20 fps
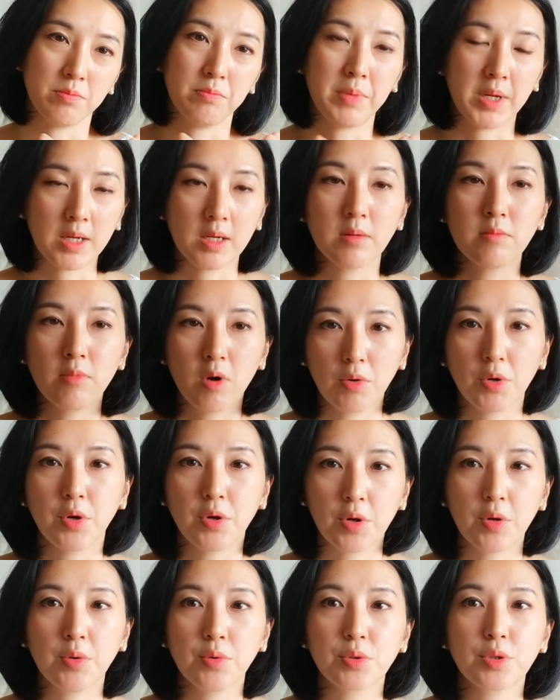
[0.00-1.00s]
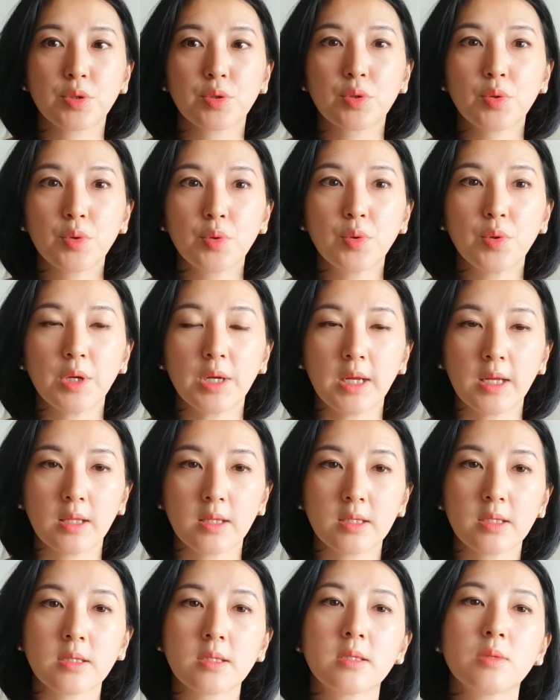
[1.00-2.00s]
bigger molecules, so it
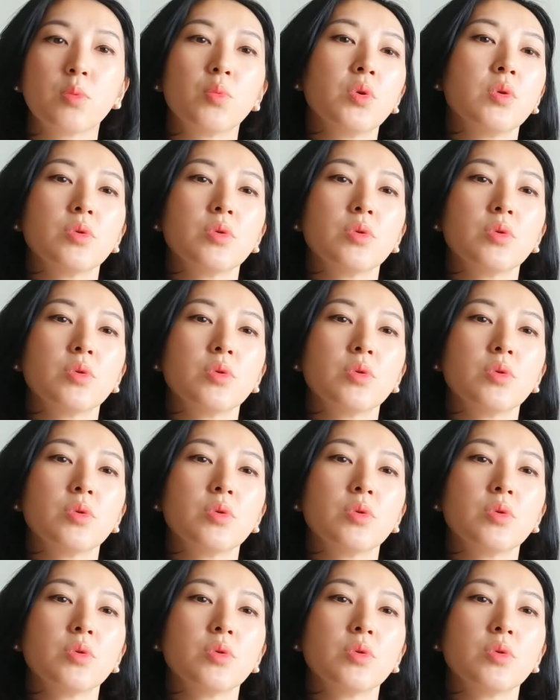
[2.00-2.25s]
will